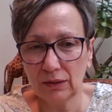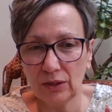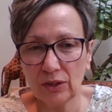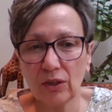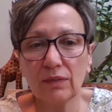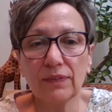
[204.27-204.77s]

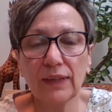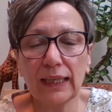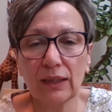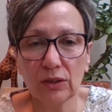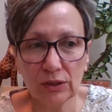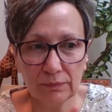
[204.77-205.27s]
on a flannel
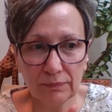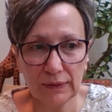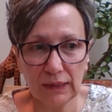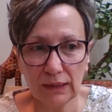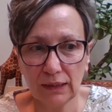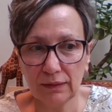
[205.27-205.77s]
or
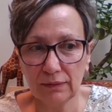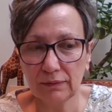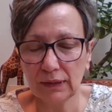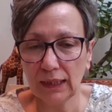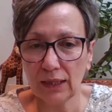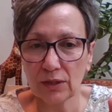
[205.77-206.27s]
something, the
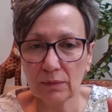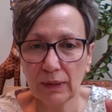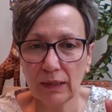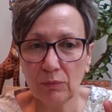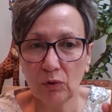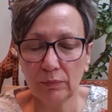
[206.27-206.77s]
Cashmere
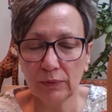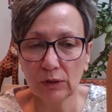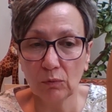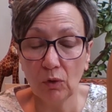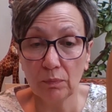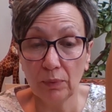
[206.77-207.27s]
Moments
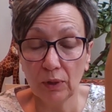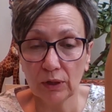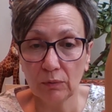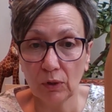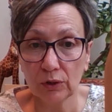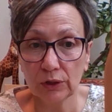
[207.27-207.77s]
body
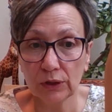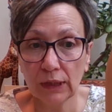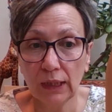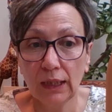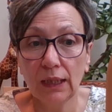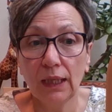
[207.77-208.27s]
wash,
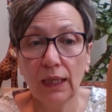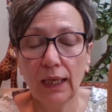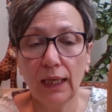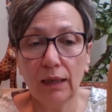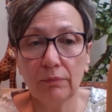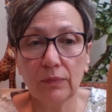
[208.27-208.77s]

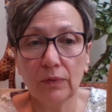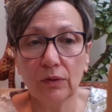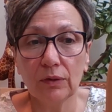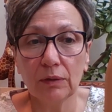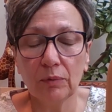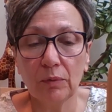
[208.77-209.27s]
or
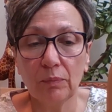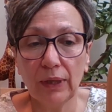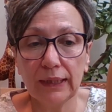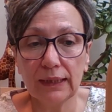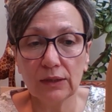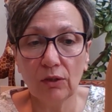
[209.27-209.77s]
it would bring
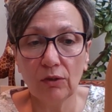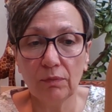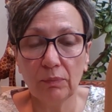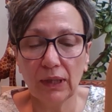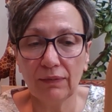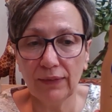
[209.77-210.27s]
this off.
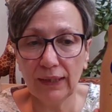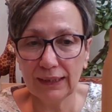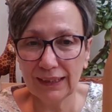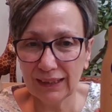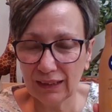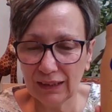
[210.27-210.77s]
But I find
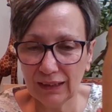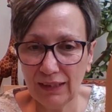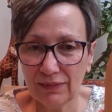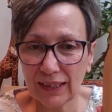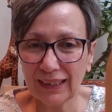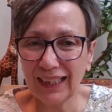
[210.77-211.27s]
this gives
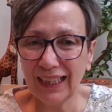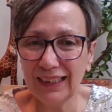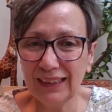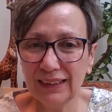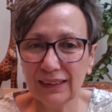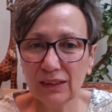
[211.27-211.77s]
a
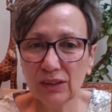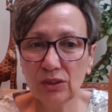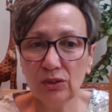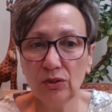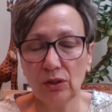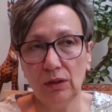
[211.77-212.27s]
nice
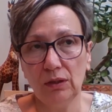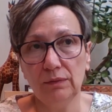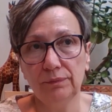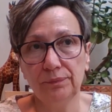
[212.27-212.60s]
subtle